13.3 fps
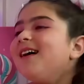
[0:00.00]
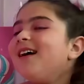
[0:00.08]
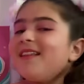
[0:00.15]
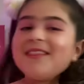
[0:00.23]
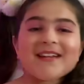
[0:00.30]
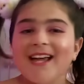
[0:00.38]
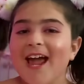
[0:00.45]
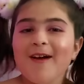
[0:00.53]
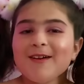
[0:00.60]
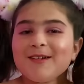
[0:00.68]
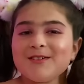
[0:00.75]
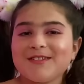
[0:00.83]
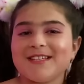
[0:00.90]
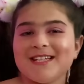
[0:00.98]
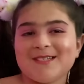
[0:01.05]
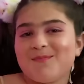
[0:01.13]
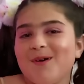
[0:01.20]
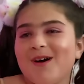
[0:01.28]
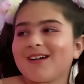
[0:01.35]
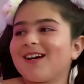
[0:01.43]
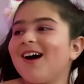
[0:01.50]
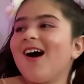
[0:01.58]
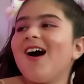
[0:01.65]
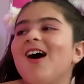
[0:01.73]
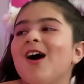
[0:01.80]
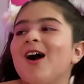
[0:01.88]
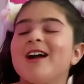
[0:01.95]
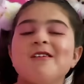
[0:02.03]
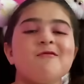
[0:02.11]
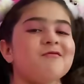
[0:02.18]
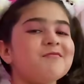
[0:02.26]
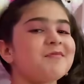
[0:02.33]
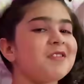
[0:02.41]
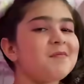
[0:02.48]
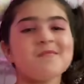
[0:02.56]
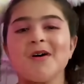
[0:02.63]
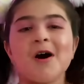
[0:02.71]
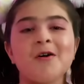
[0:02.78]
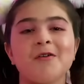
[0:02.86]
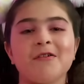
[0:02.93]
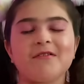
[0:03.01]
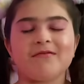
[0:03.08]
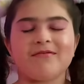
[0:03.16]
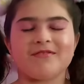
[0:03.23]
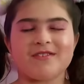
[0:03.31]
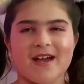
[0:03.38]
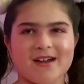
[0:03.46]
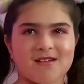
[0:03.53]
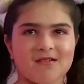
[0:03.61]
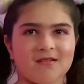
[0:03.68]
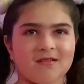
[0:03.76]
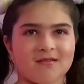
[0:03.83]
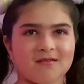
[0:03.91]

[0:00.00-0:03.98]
the characters in this book are the motorcycle.